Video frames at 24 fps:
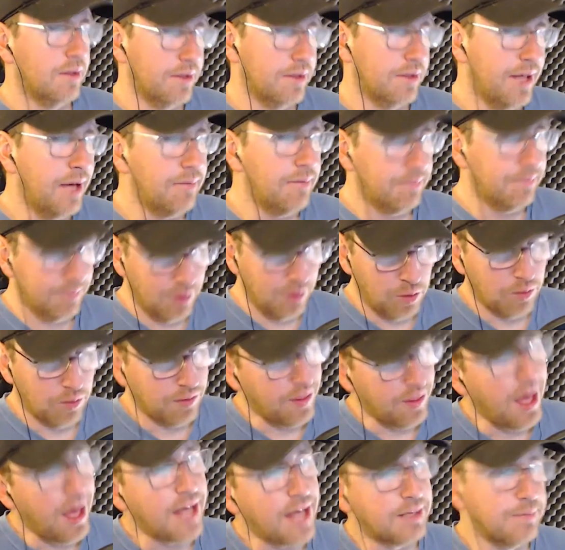that or
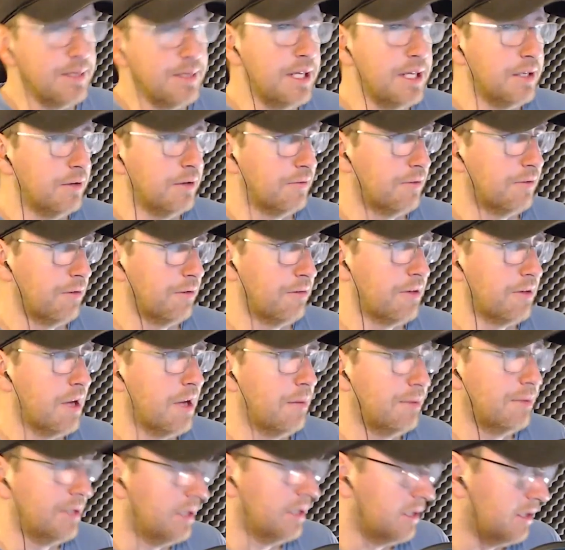that being your first
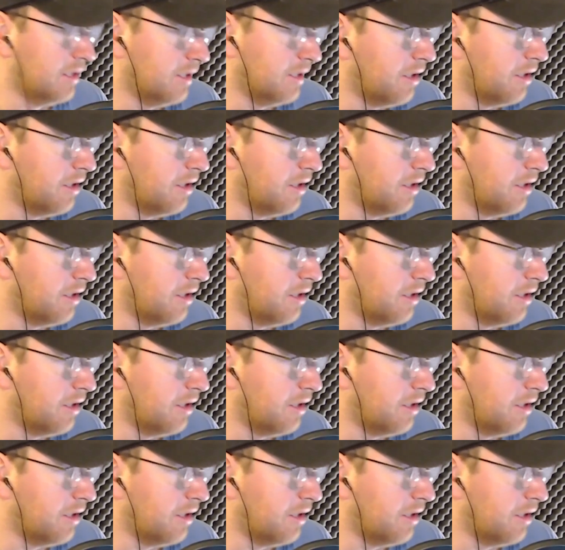competition,